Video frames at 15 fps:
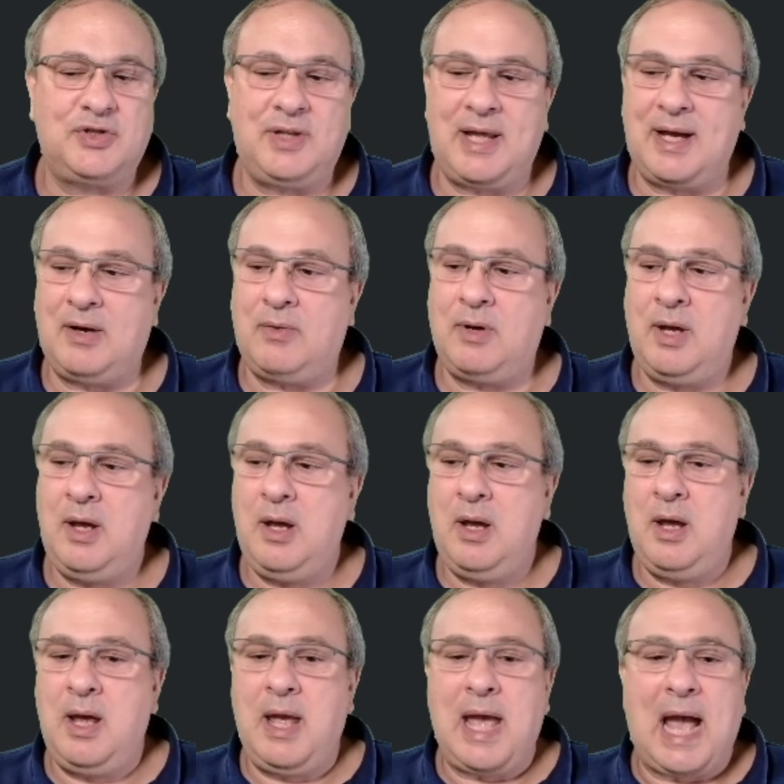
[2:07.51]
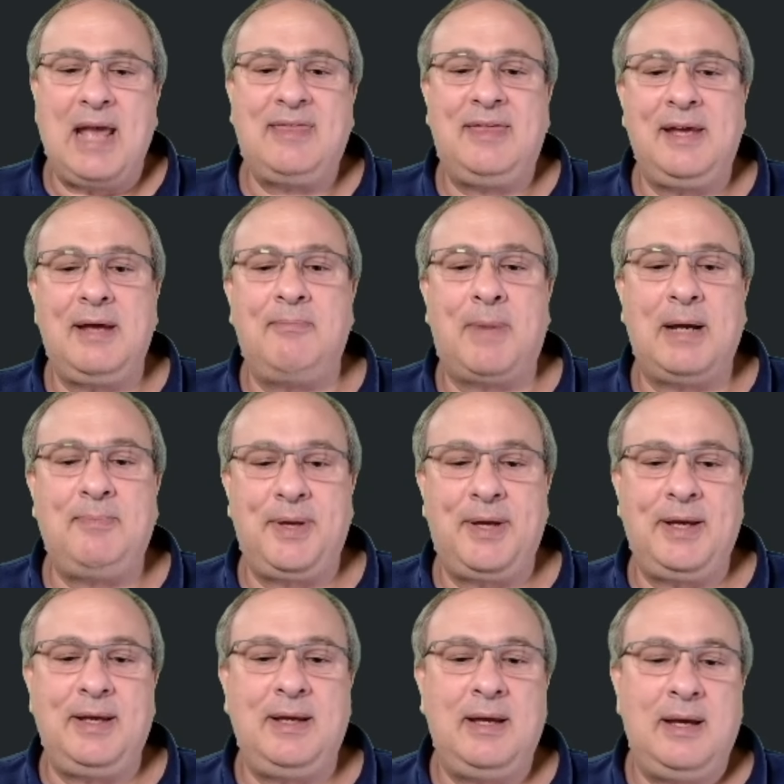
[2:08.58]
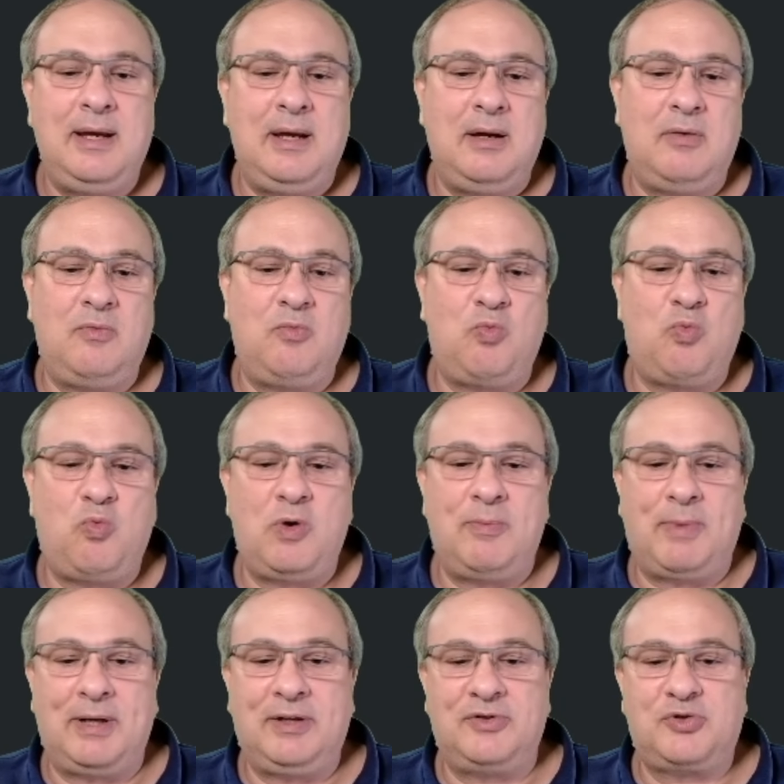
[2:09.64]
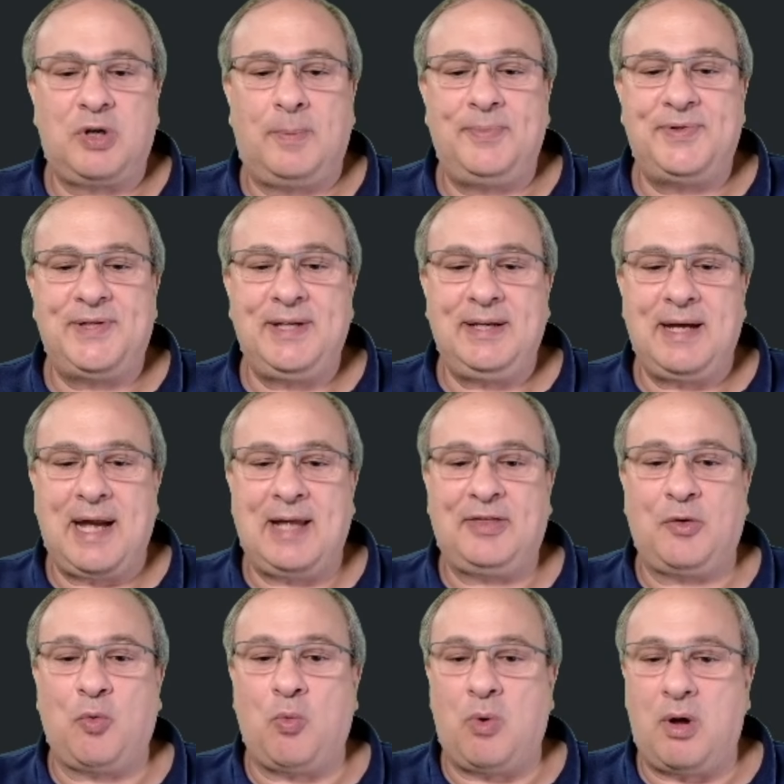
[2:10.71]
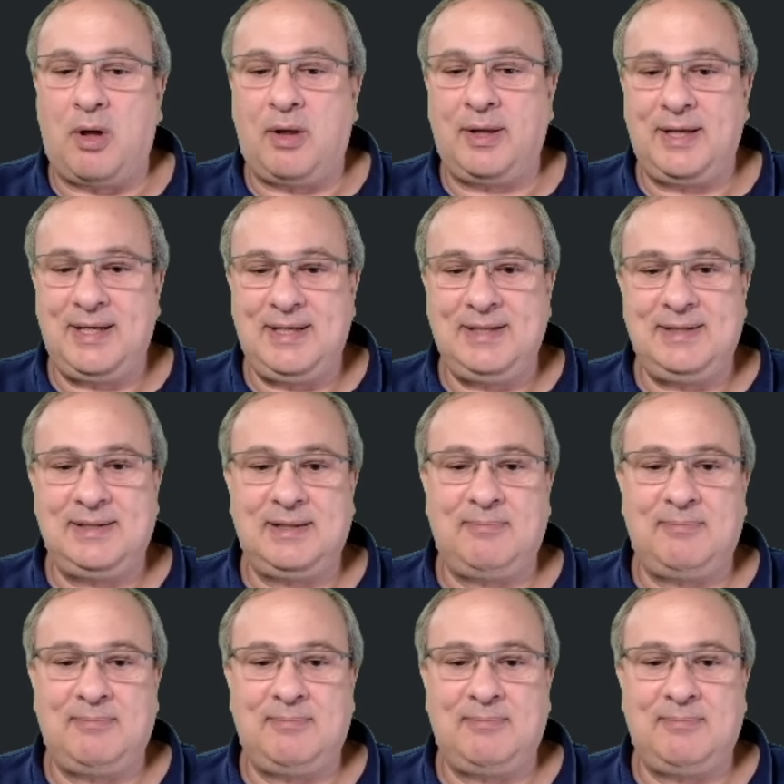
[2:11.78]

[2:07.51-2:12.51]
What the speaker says: Now, I think it might be what my discrepancy at the wall is.